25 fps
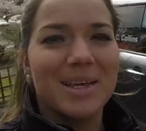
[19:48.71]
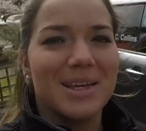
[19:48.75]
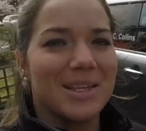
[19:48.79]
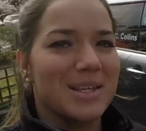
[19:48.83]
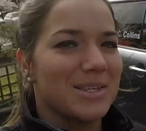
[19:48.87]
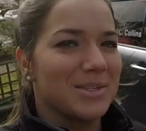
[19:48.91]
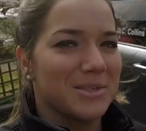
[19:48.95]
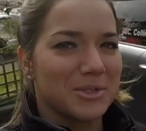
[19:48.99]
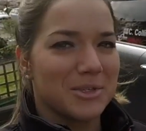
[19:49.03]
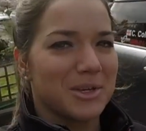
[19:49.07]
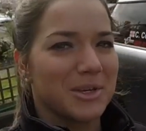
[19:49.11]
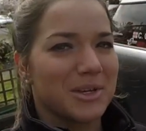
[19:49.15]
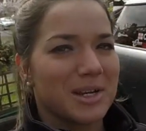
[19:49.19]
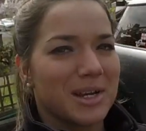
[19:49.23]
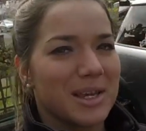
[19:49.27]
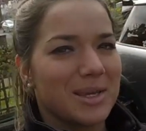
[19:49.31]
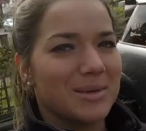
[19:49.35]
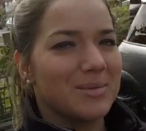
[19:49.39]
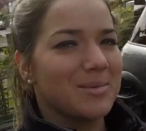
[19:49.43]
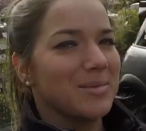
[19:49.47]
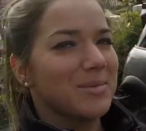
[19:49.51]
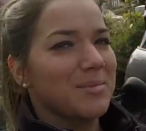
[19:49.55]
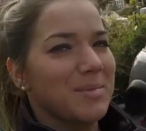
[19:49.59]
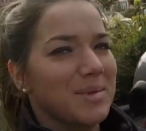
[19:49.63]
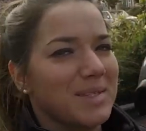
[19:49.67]
This just kind of
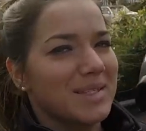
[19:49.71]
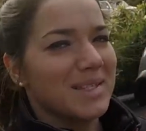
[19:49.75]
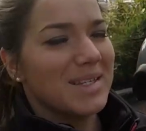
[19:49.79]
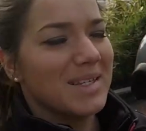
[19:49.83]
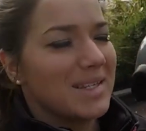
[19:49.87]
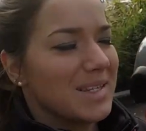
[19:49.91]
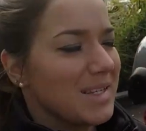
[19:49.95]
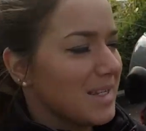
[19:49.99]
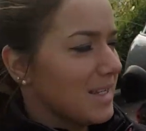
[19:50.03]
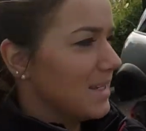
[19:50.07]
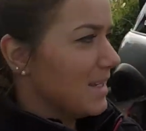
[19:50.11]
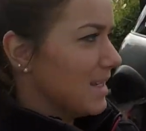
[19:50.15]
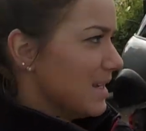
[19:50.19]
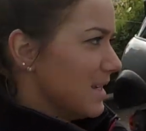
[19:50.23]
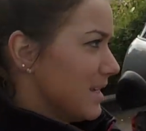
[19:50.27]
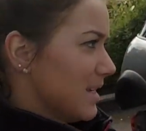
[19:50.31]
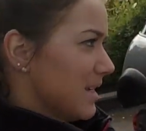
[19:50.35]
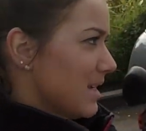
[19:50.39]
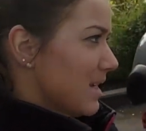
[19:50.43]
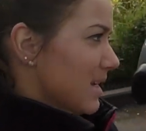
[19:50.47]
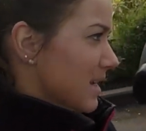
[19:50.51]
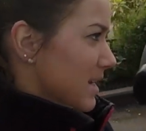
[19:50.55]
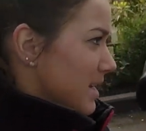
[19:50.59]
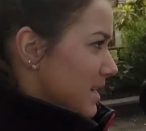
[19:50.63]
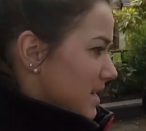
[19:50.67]
keeps me busy
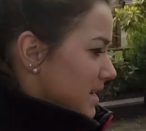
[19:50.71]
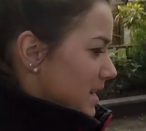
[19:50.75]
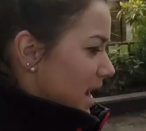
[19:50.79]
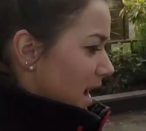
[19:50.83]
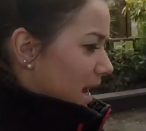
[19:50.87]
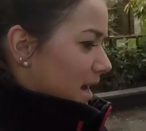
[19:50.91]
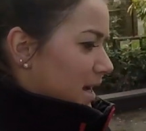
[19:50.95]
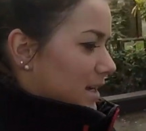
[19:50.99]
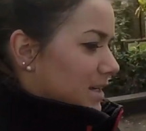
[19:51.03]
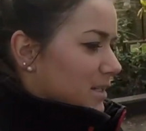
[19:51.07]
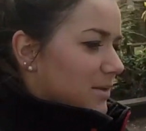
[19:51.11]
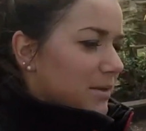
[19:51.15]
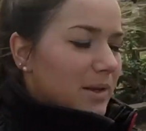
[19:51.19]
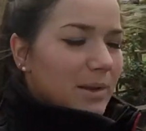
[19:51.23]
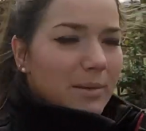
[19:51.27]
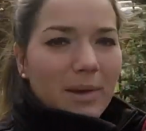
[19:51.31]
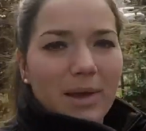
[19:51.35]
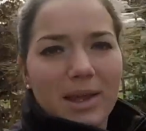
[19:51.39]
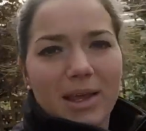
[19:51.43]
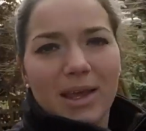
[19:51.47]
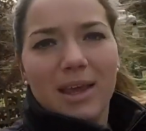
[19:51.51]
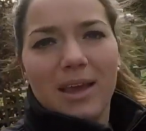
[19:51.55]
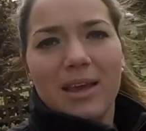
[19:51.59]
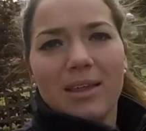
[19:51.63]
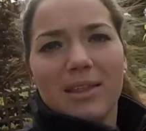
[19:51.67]
yeah, so
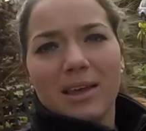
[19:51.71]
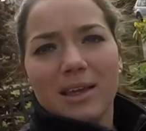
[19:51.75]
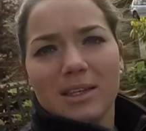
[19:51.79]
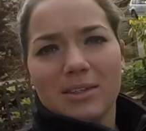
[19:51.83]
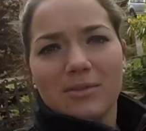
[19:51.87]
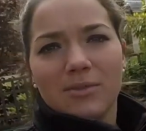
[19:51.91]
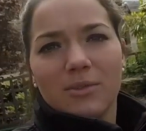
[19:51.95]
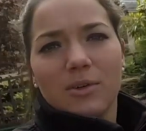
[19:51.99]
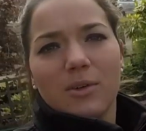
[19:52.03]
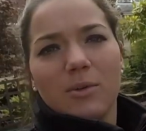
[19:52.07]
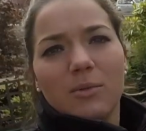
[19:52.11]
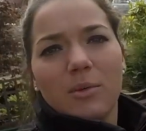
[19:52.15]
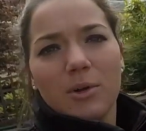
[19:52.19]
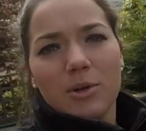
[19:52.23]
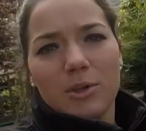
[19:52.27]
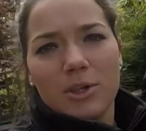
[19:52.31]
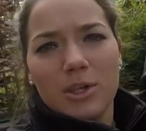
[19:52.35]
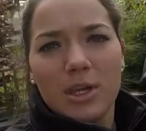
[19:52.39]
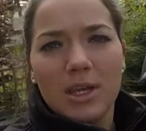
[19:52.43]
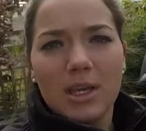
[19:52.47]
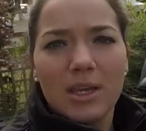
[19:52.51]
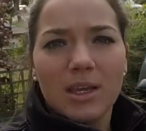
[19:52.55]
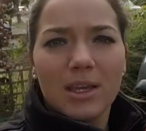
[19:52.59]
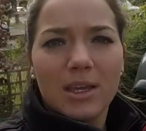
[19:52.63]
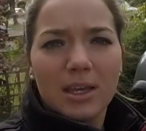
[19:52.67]
anyway, thanks for
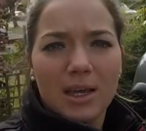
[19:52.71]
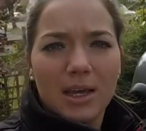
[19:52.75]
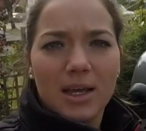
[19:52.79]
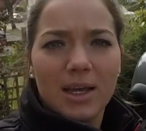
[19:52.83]
watching.